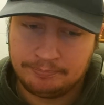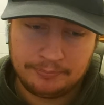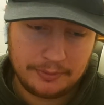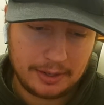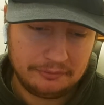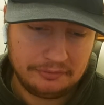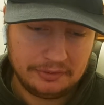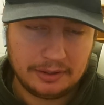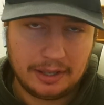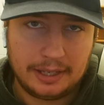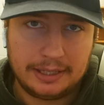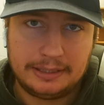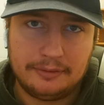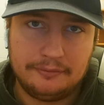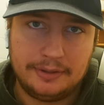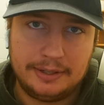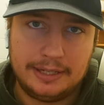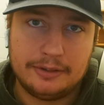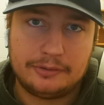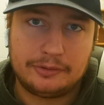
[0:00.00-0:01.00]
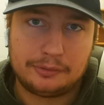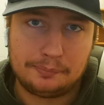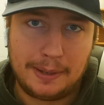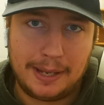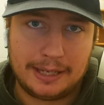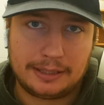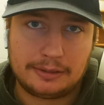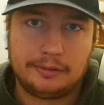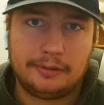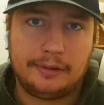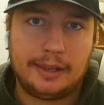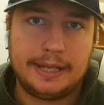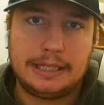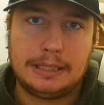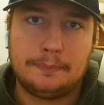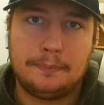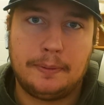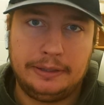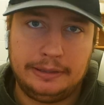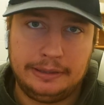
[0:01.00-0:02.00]
If you like the video, smack the
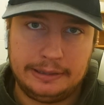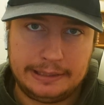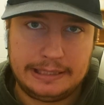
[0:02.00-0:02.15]
like button,